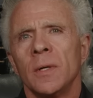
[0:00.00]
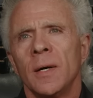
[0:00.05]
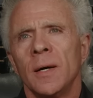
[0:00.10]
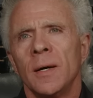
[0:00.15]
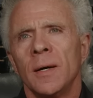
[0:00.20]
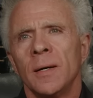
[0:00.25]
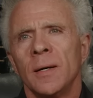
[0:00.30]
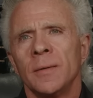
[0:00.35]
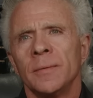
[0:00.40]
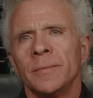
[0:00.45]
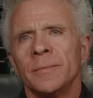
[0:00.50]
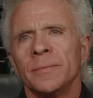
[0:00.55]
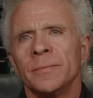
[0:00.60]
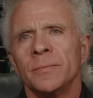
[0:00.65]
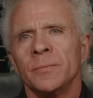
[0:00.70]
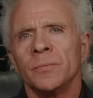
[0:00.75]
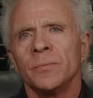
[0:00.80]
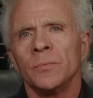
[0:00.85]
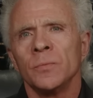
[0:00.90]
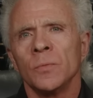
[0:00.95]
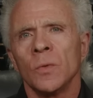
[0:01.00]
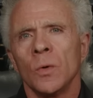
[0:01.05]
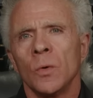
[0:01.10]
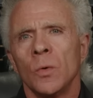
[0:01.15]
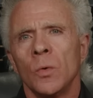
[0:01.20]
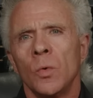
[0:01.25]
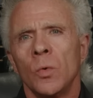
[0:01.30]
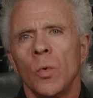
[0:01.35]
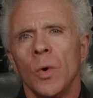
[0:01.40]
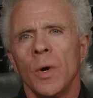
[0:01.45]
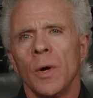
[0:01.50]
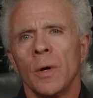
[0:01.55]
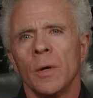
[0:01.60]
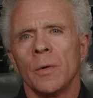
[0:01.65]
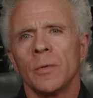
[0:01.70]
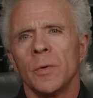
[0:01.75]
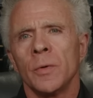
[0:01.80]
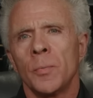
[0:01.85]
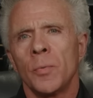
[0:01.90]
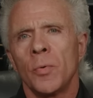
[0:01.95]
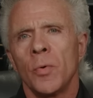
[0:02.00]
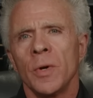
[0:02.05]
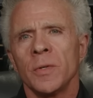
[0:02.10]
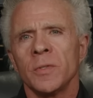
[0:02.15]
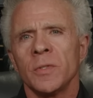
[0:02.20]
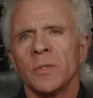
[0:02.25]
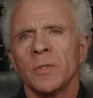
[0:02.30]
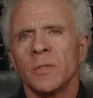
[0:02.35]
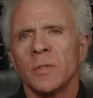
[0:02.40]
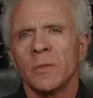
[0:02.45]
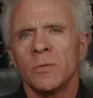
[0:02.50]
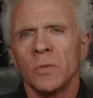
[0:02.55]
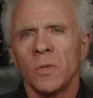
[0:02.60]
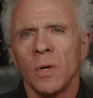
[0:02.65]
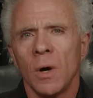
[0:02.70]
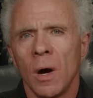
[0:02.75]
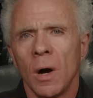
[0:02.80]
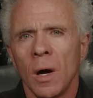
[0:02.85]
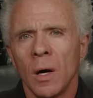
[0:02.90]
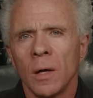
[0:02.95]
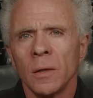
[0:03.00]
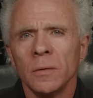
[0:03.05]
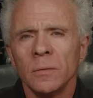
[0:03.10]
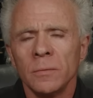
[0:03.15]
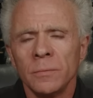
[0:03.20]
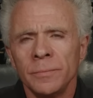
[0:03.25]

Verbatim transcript: uh, where the presence of God